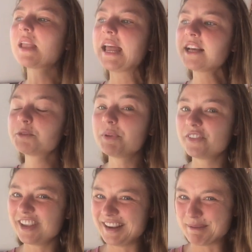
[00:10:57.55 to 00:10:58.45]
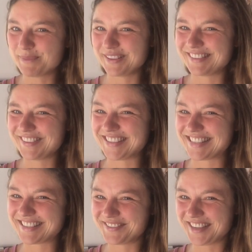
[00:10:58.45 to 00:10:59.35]
Explicit and implicit
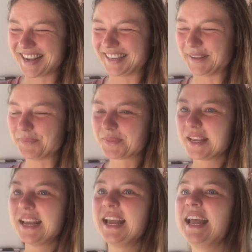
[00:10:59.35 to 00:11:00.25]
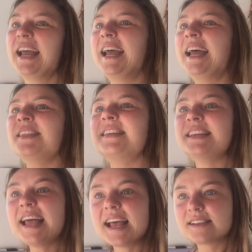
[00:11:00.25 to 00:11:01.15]
pieces of data. The
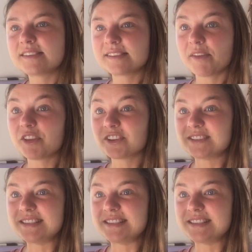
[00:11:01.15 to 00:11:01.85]
next is that there's